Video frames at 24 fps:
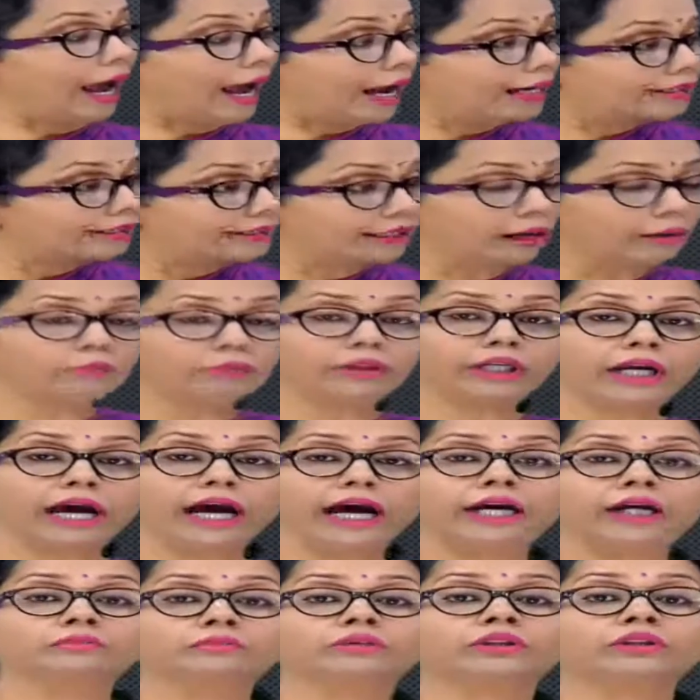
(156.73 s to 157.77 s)
And
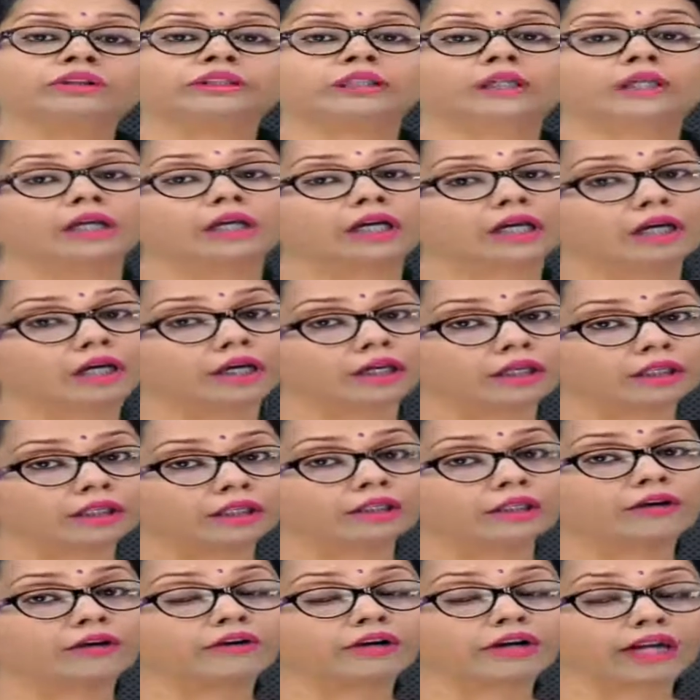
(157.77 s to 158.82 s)
sometimes
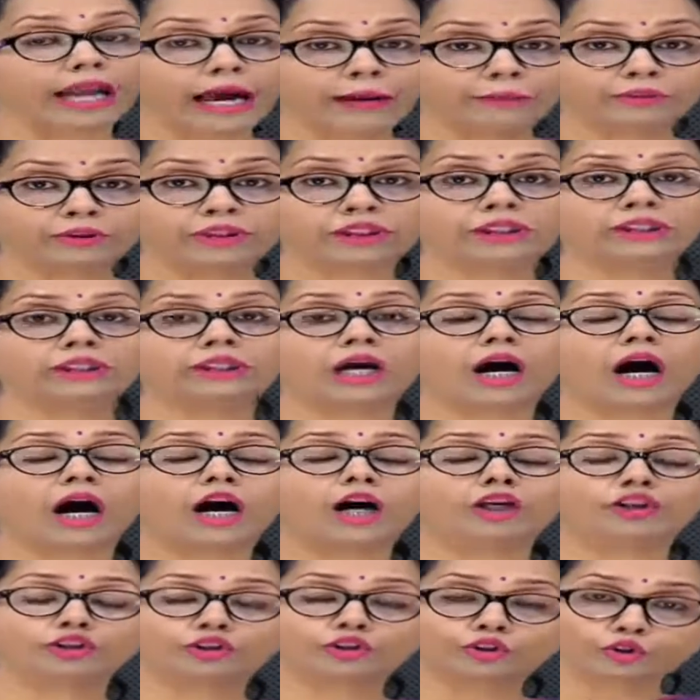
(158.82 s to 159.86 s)
the relapses
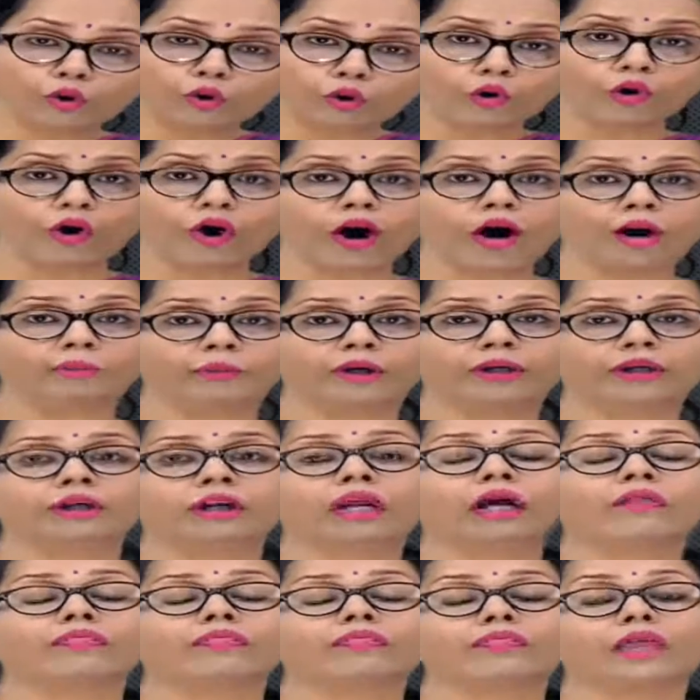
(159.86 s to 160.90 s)
are so common
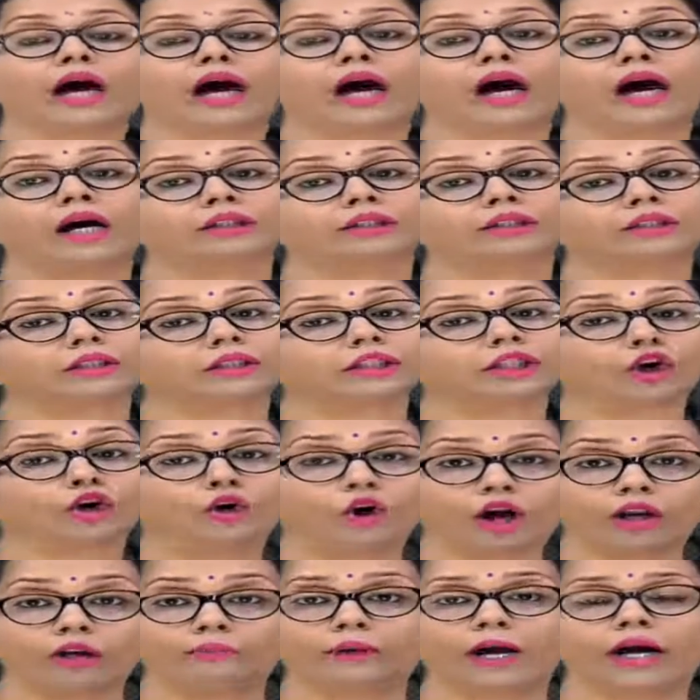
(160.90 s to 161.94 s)
that the
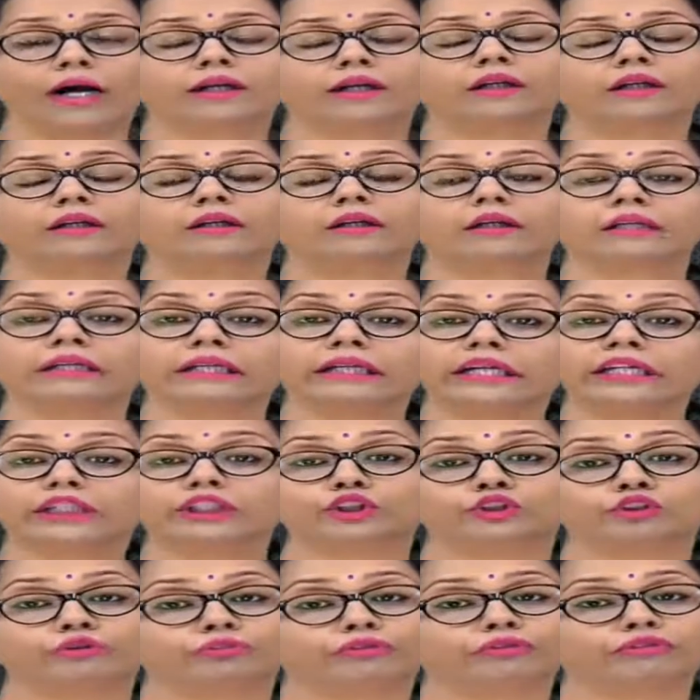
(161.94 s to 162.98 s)
gallbladder
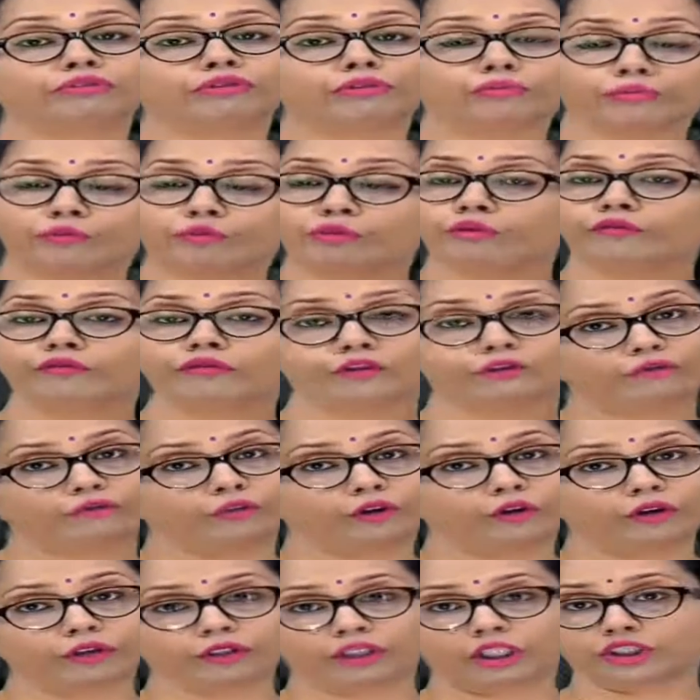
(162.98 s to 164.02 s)
needs to be removed
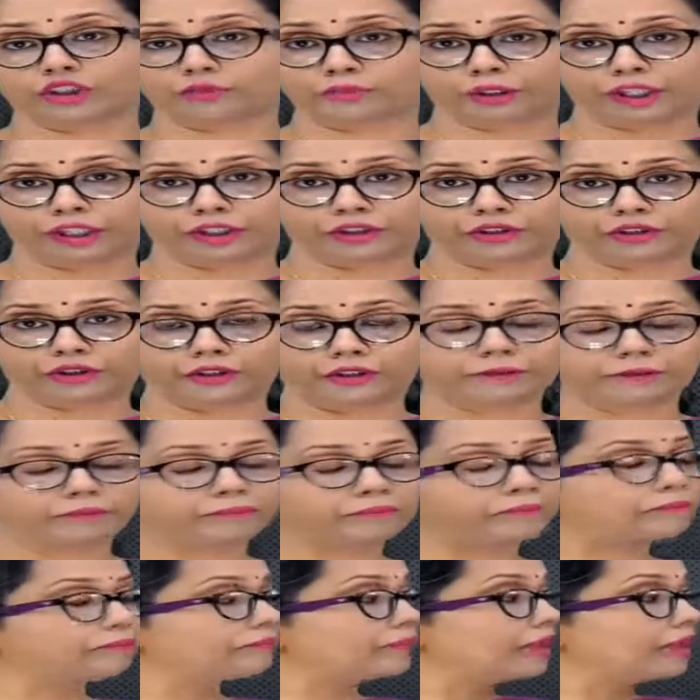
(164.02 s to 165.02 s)
for such patient.